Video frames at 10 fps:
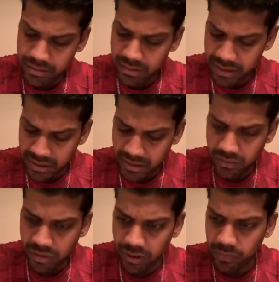
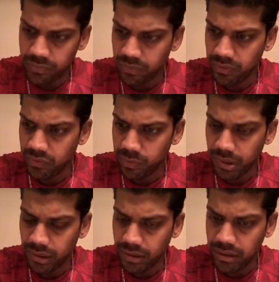still help through this
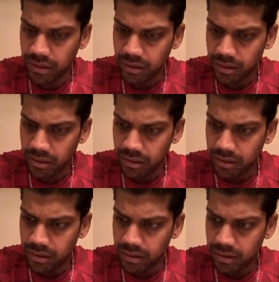month,
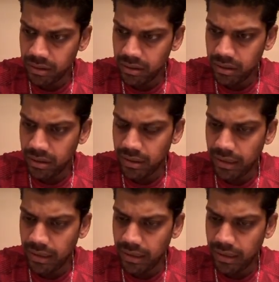and